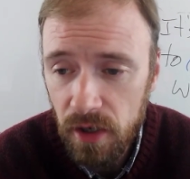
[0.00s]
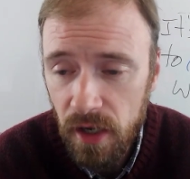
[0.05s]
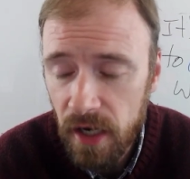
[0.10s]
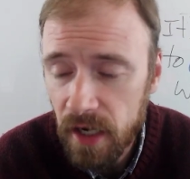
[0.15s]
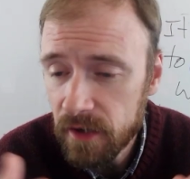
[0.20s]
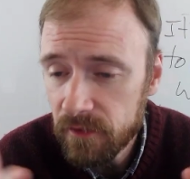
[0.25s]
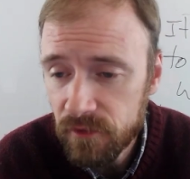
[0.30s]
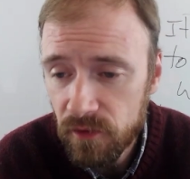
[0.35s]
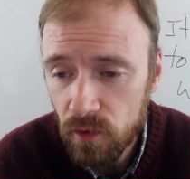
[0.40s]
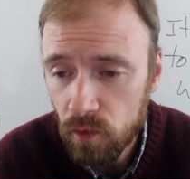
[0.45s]

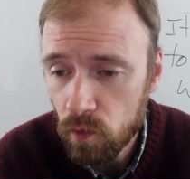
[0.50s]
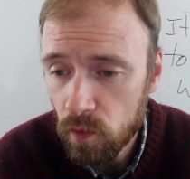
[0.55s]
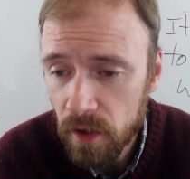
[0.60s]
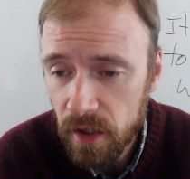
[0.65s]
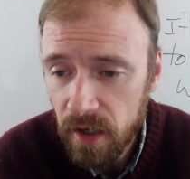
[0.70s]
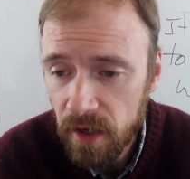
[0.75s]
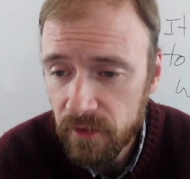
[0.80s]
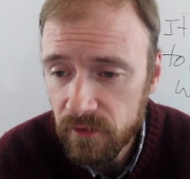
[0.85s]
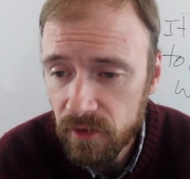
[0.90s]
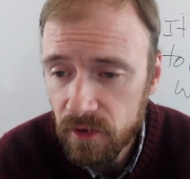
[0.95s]
life or
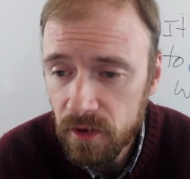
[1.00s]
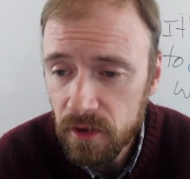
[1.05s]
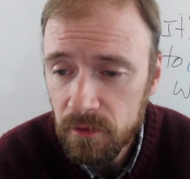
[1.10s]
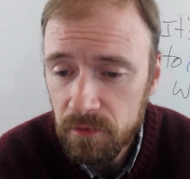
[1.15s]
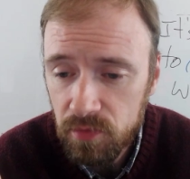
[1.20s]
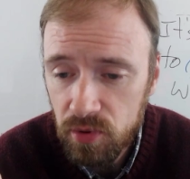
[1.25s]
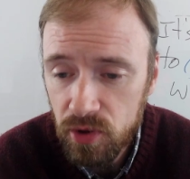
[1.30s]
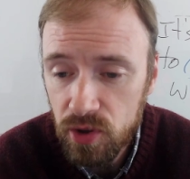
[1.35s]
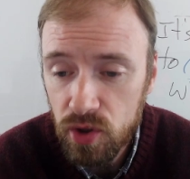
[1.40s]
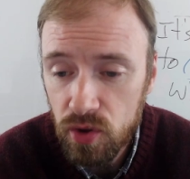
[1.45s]

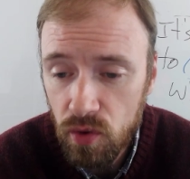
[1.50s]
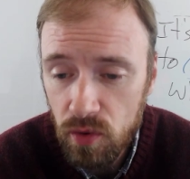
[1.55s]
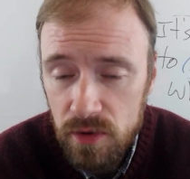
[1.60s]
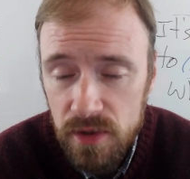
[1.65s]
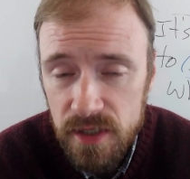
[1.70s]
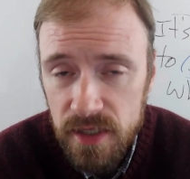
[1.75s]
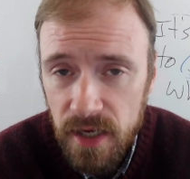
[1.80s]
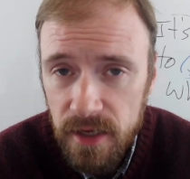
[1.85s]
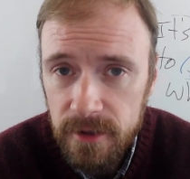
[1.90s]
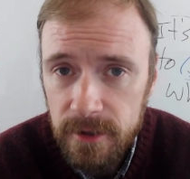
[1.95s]
whatever, put
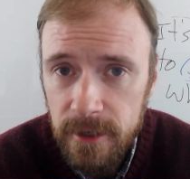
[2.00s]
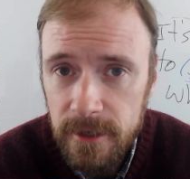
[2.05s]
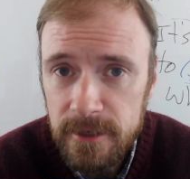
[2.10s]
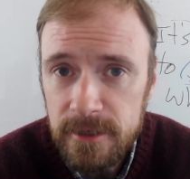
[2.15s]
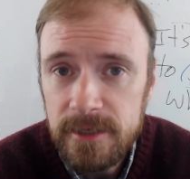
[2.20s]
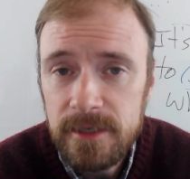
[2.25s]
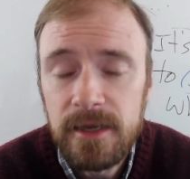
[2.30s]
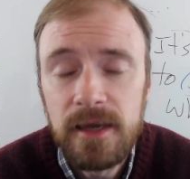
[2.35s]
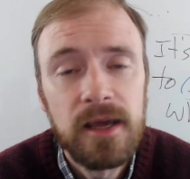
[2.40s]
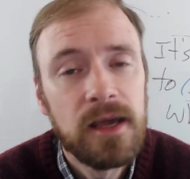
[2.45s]
your
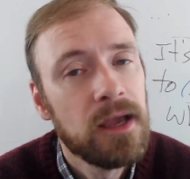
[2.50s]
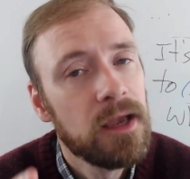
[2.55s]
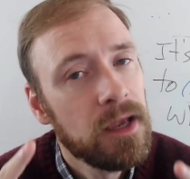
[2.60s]
sentence,